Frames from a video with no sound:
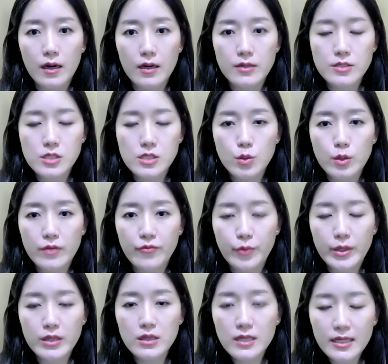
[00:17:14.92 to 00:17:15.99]
So if
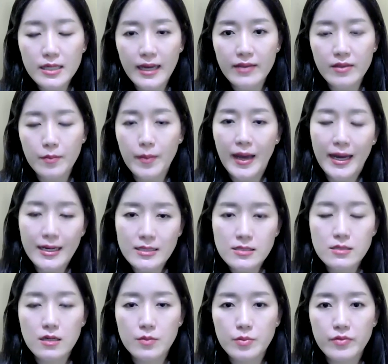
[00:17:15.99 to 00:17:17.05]
we look at the
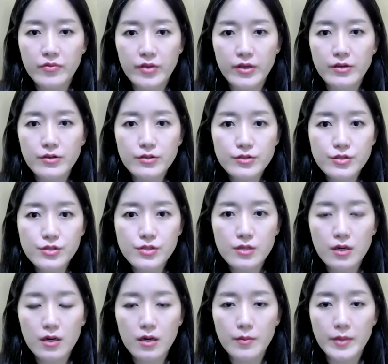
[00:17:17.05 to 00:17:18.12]
past couple of years
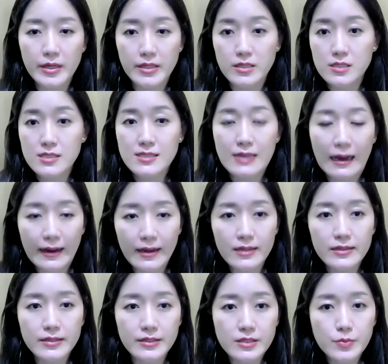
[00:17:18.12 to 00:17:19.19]
and his
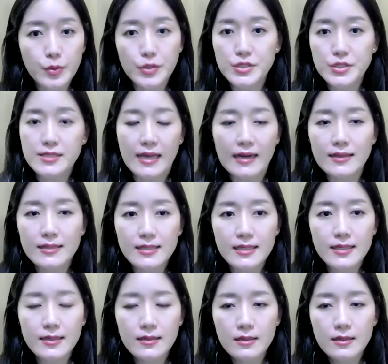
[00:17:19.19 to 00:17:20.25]
style and his
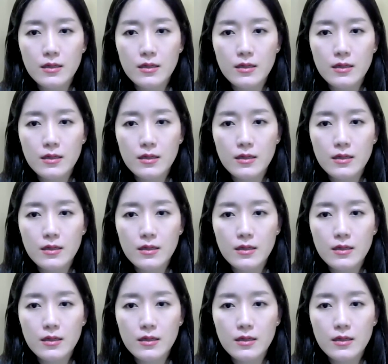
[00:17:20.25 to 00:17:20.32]
personality,